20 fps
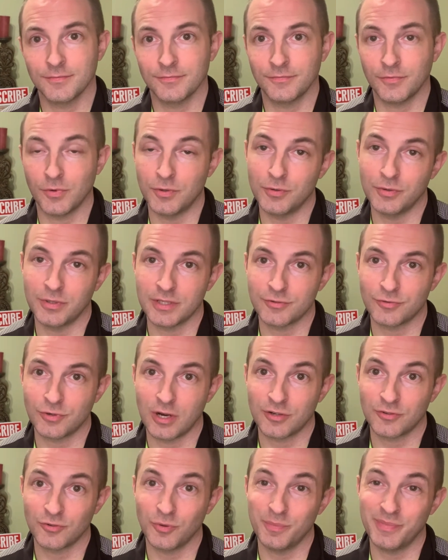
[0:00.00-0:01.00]
for new
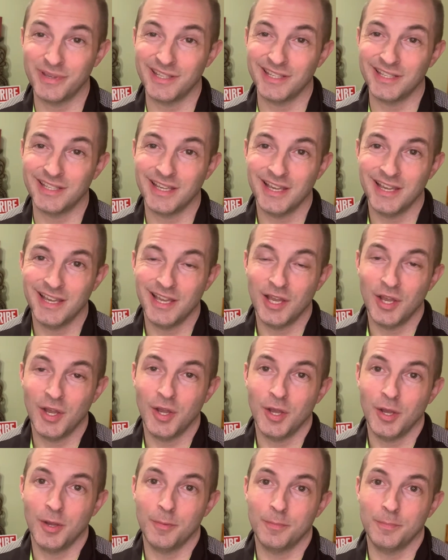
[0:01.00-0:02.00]
construction will be
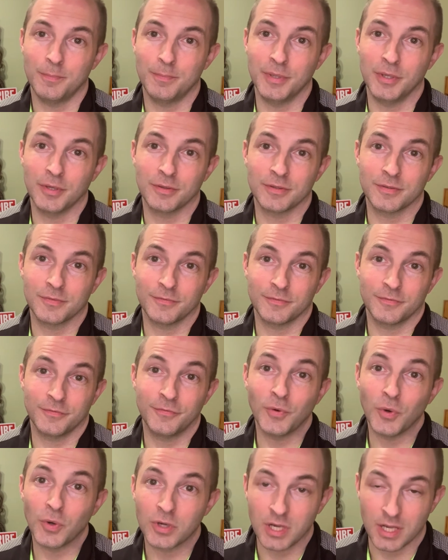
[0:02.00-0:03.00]
built
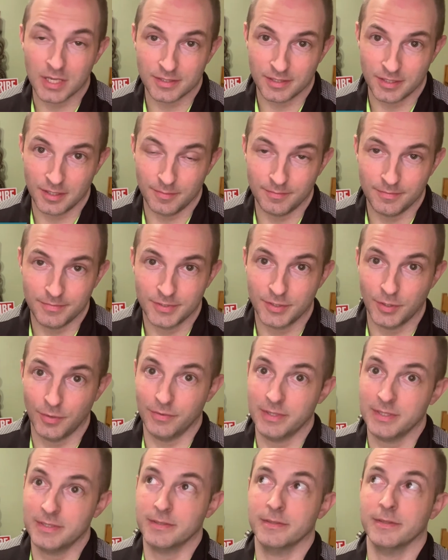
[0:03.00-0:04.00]
full custom. So
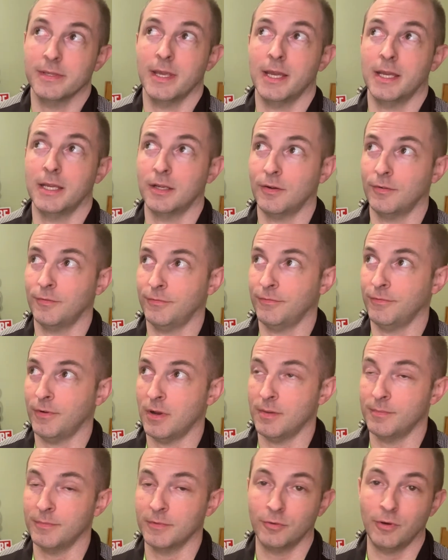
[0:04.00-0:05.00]
this is like
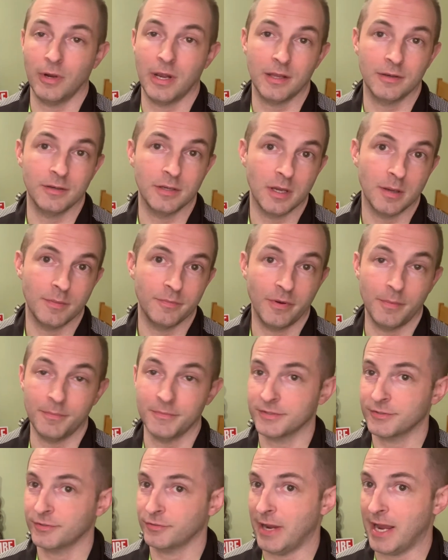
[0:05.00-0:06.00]
from the ground up, from
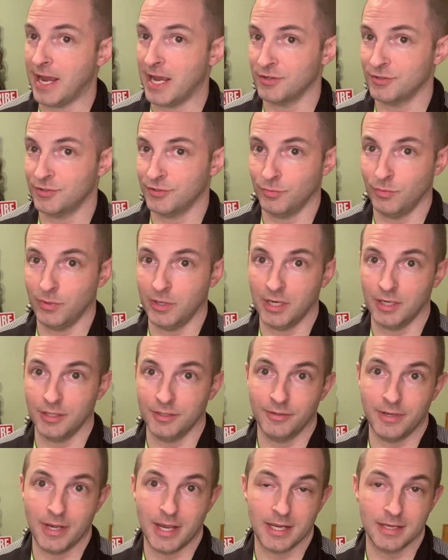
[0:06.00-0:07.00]
the scratch, where
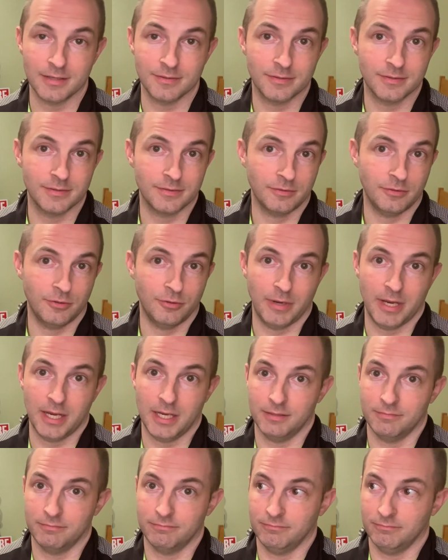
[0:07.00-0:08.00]
you guys
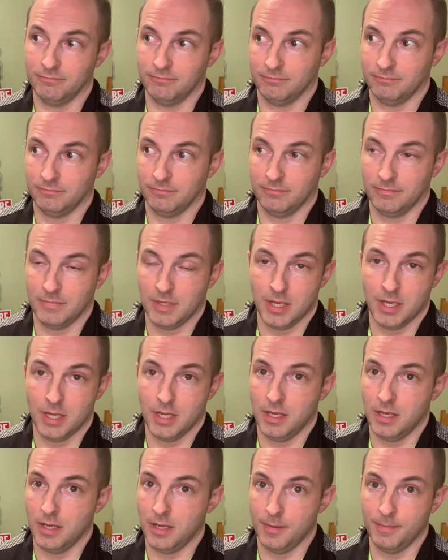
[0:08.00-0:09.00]
create
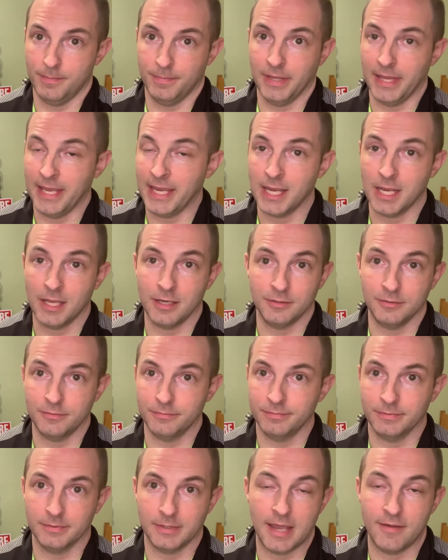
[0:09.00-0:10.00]
a plan. You
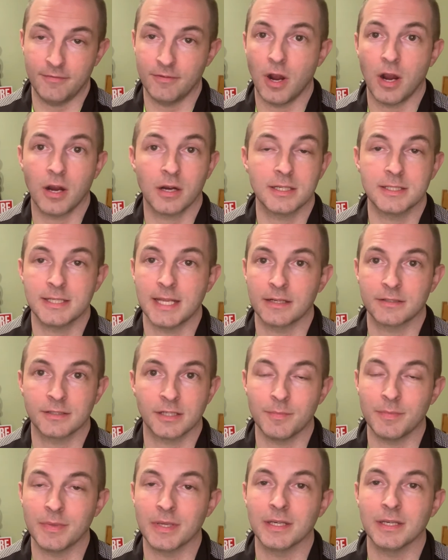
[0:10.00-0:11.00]
have an architect
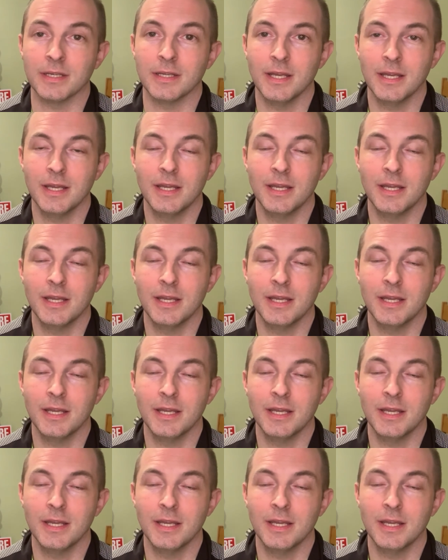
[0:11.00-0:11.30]
come in,